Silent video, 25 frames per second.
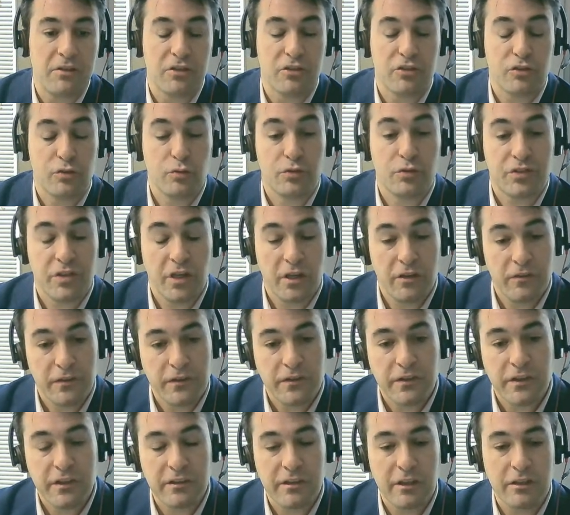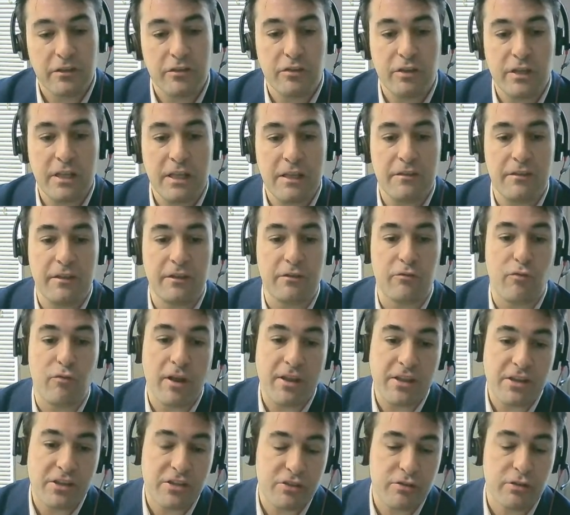There's two services underneath, the
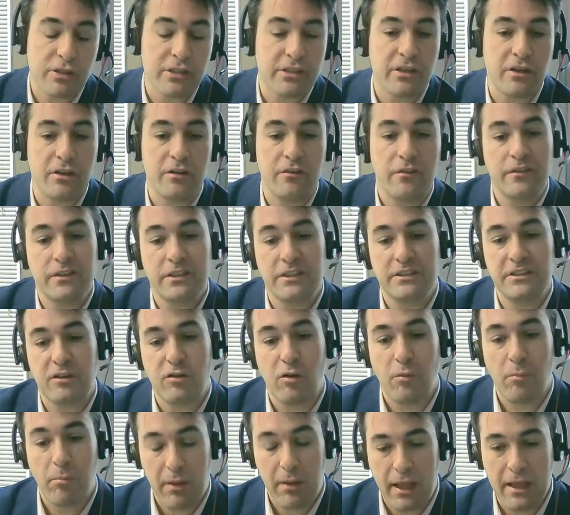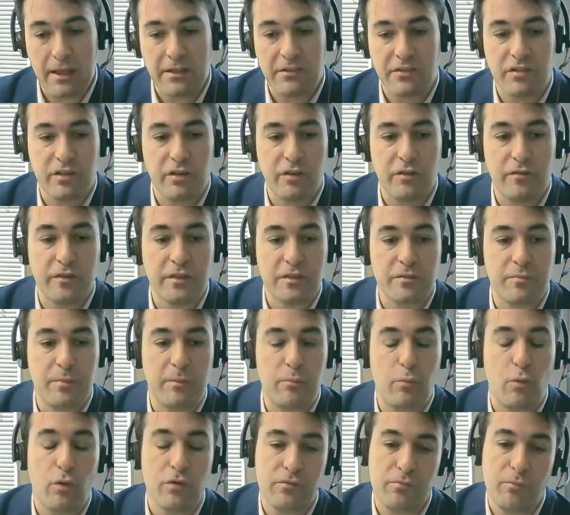registry service and the compliance service,
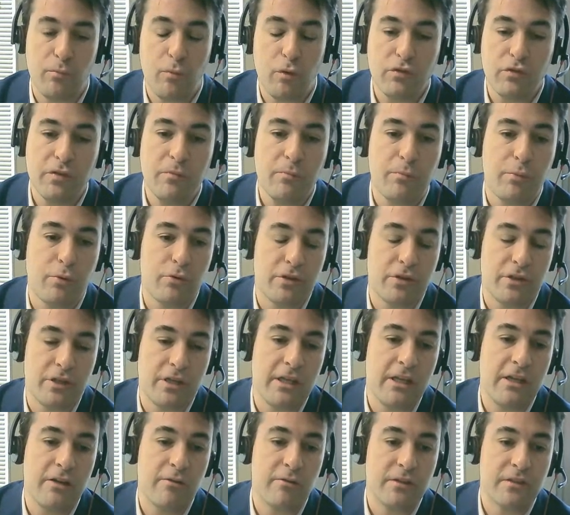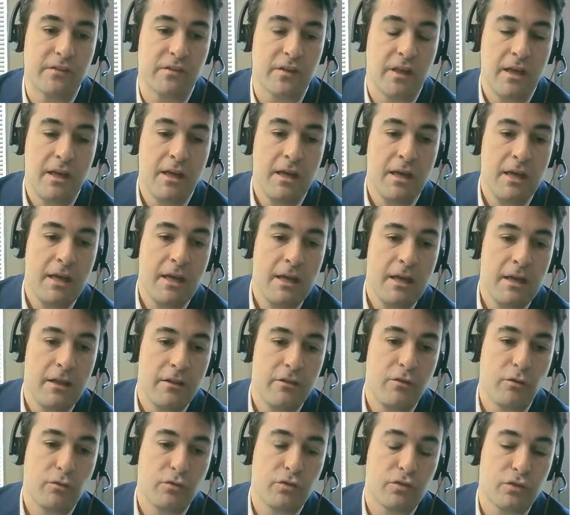but what's most important here is
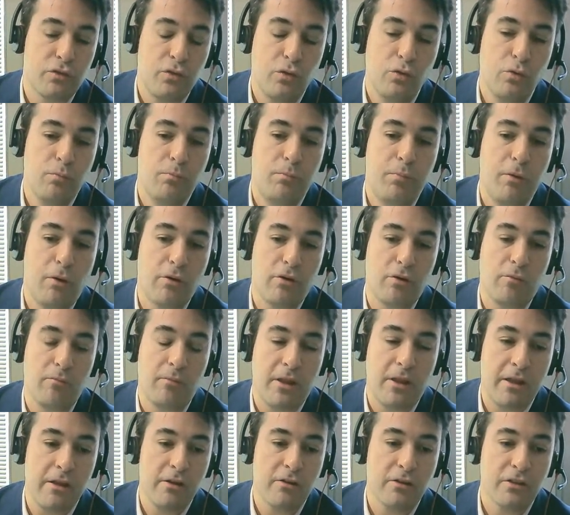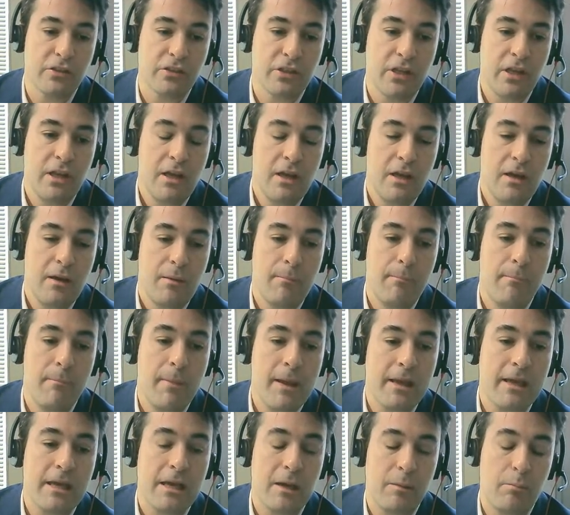those two bottom layers
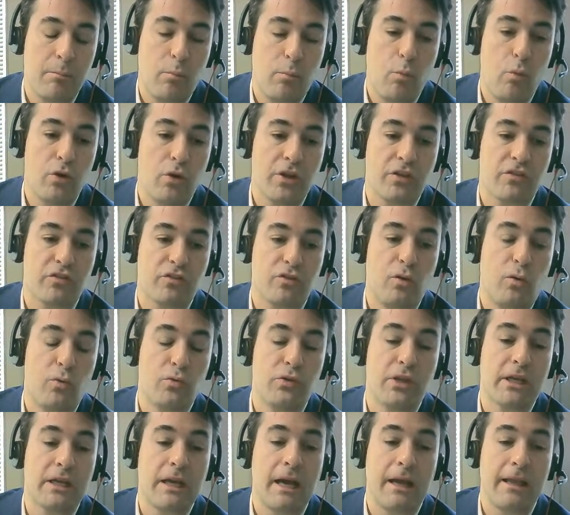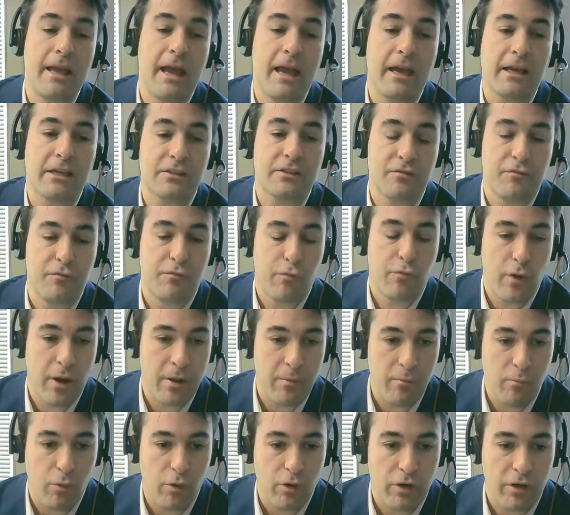make up what it's called the Gaia-X
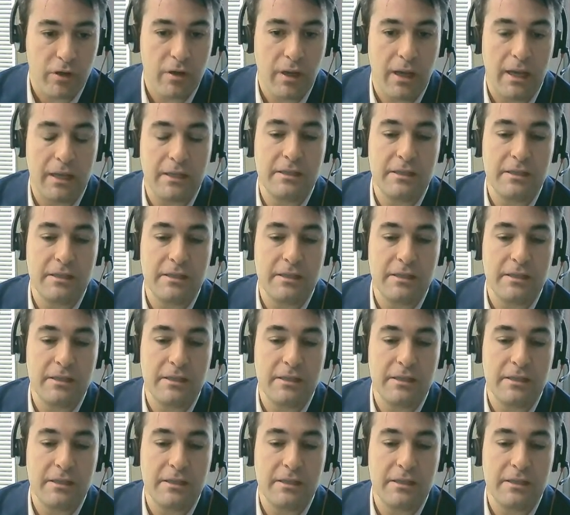framework.